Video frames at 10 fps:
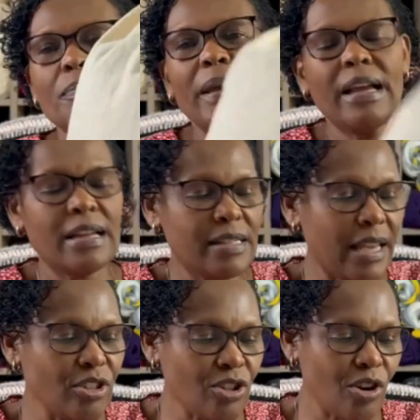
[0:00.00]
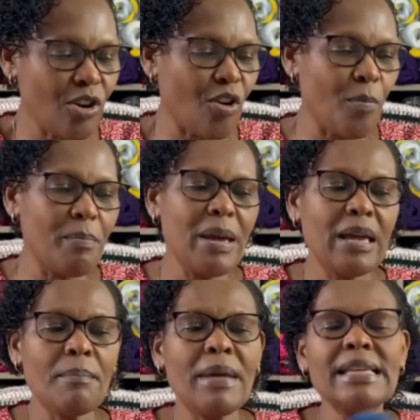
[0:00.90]
paying attention or
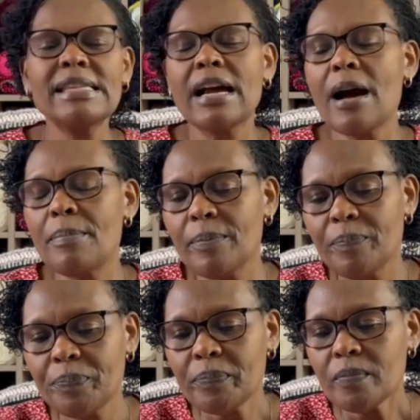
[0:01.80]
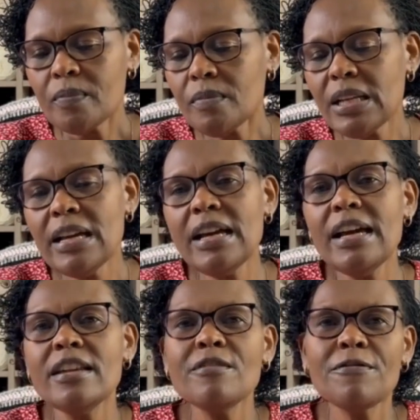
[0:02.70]
messing up.
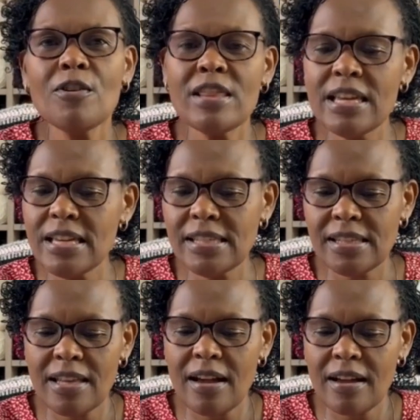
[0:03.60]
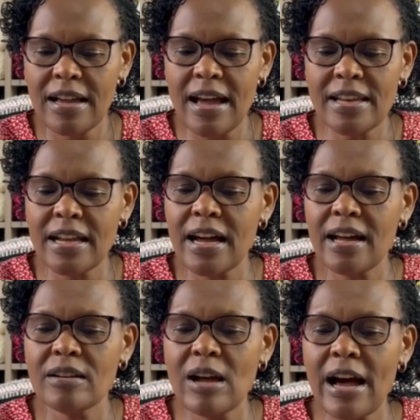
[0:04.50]
And for this
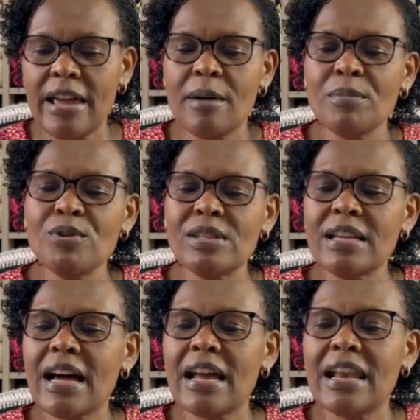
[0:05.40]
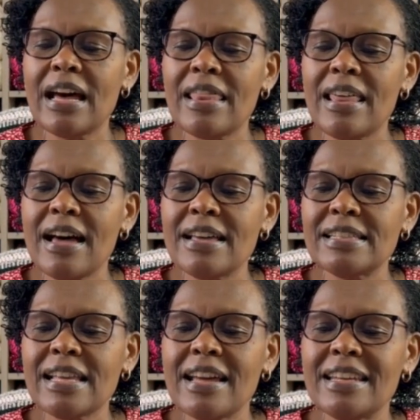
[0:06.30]
cardigan, I am using another
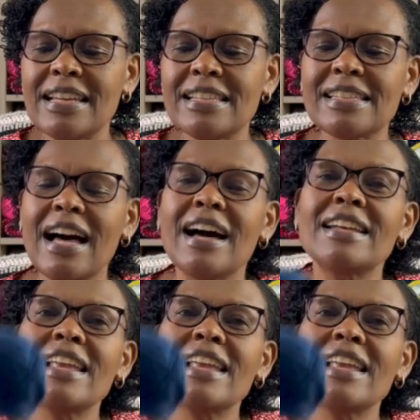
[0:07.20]
Sandness Garn